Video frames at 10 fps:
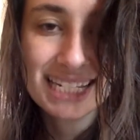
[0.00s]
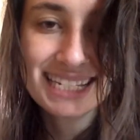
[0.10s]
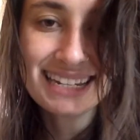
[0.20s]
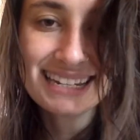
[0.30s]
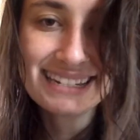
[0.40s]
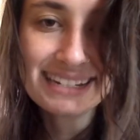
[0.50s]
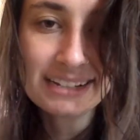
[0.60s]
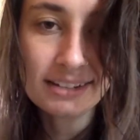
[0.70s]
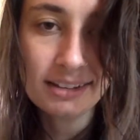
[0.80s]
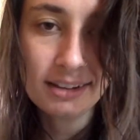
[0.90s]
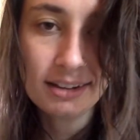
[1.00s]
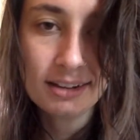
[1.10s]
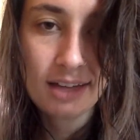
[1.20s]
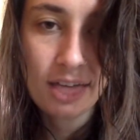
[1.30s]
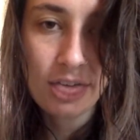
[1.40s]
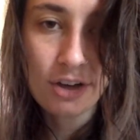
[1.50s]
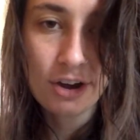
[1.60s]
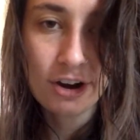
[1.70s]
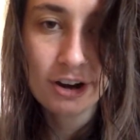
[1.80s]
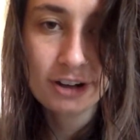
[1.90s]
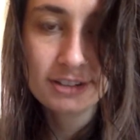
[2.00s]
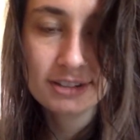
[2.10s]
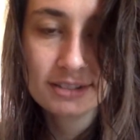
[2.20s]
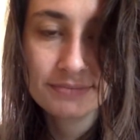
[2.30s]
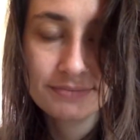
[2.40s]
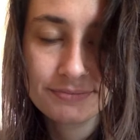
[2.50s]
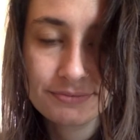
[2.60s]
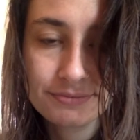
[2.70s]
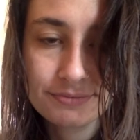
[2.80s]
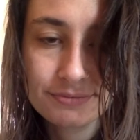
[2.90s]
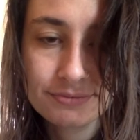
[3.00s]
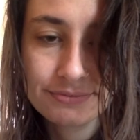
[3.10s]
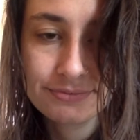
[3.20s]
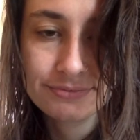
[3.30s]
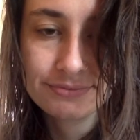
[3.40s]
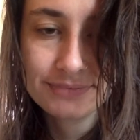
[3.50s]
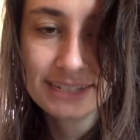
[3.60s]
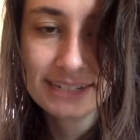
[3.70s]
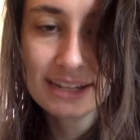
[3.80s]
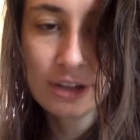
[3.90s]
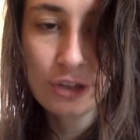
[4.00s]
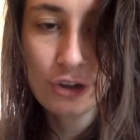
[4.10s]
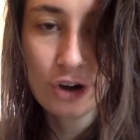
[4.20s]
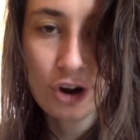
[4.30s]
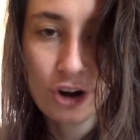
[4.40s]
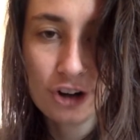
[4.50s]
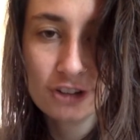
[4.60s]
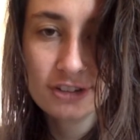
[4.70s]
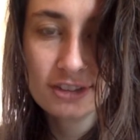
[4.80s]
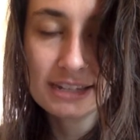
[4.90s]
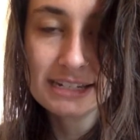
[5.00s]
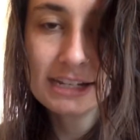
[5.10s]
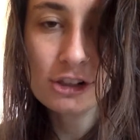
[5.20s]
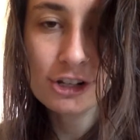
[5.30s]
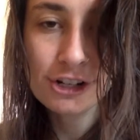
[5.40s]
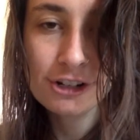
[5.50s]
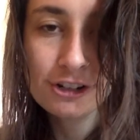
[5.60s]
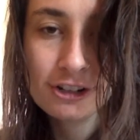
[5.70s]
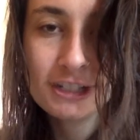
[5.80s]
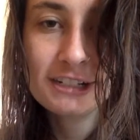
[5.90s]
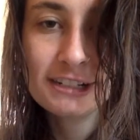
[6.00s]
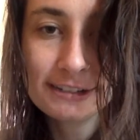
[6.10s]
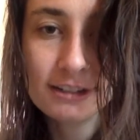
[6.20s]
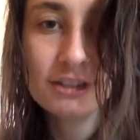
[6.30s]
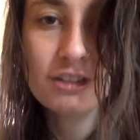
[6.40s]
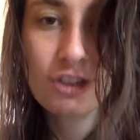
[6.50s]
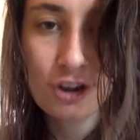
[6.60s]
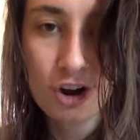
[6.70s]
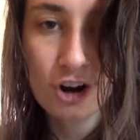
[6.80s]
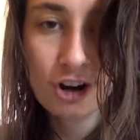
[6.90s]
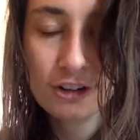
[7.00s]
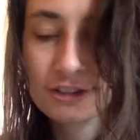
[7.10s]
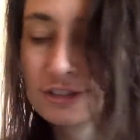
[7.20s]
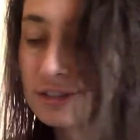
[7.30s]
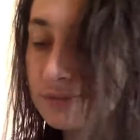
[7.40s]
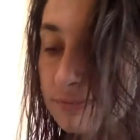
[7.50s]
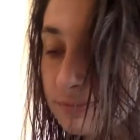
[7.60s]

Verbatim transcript: to deal the cards. To deal the cards. The dealer deals the cards.